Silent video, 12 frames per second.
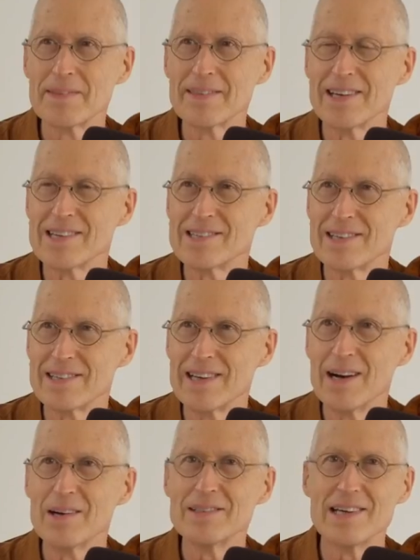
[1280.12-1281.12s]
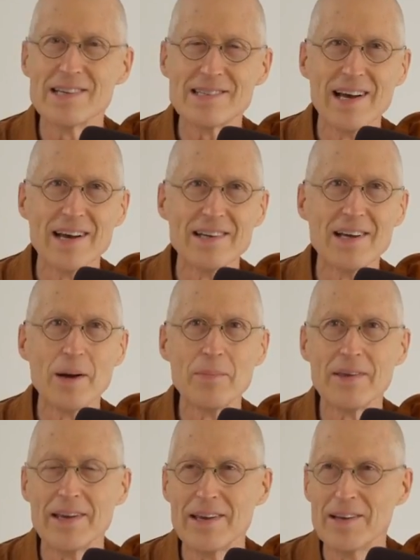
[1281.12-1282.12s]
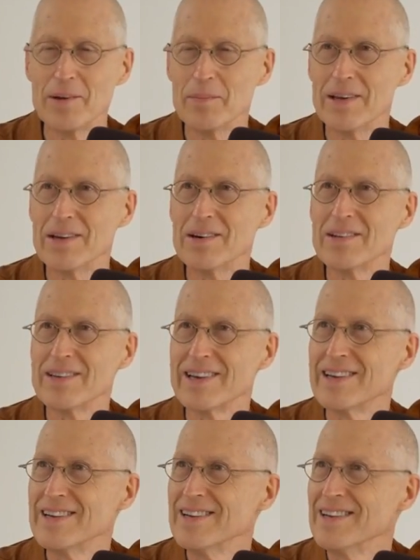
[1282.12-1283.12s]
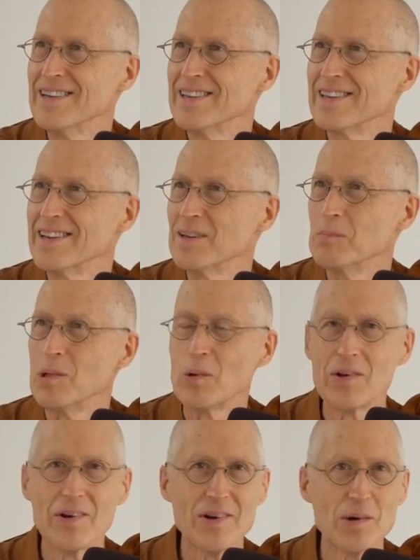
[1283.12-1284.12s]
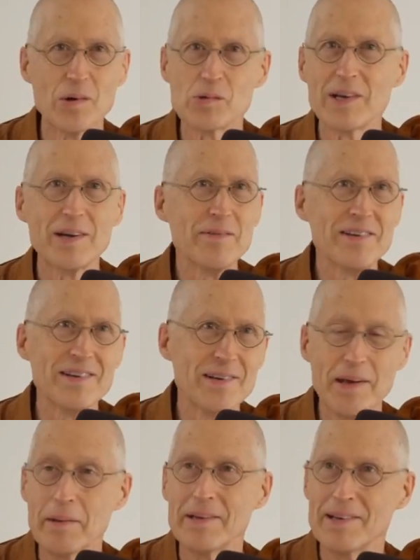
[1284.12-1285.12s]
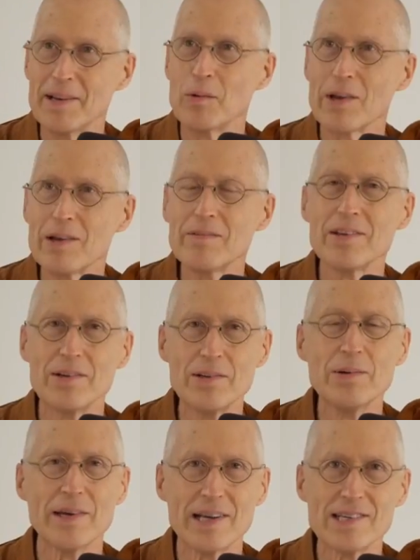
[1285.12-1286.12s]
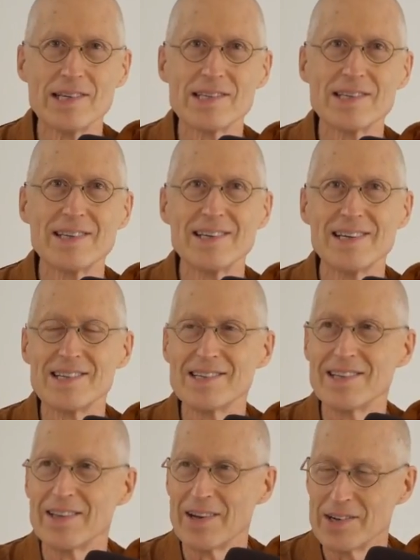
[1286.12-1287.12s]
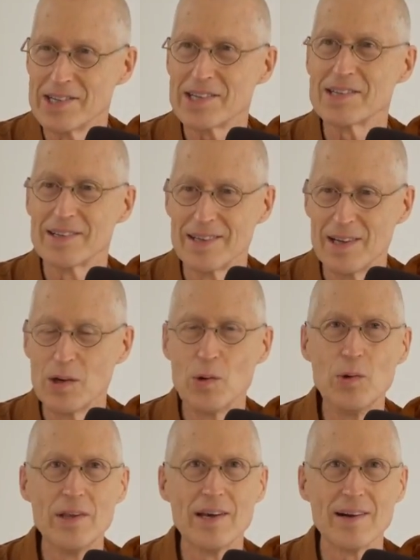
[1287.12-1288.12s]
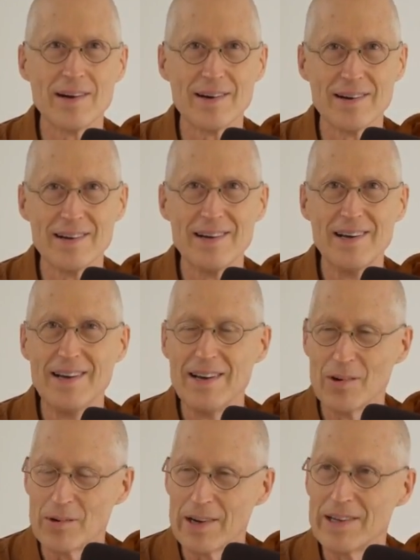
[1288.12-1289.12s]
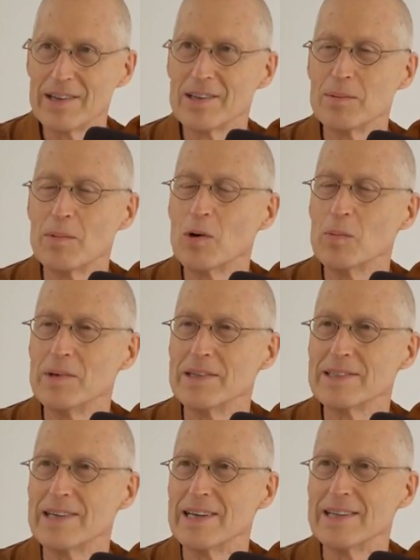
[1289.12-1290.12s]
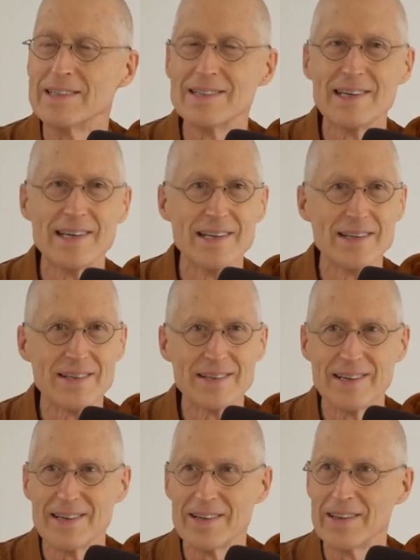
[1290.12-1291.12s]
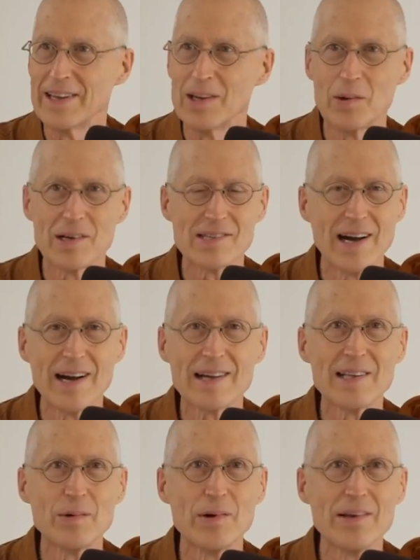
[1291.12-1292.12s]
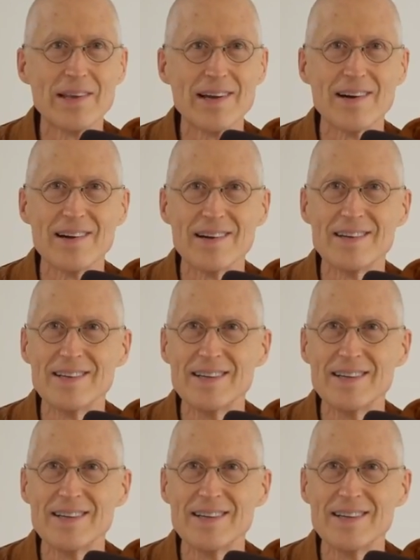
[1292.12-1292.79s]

They sit down, they stand up, they eat a meal, they, they blow their nose, whatever they're, you know, whatever they're doing. It's just, it's just, they're just who they are, right in the moment, and and uh, they know exactly where they are.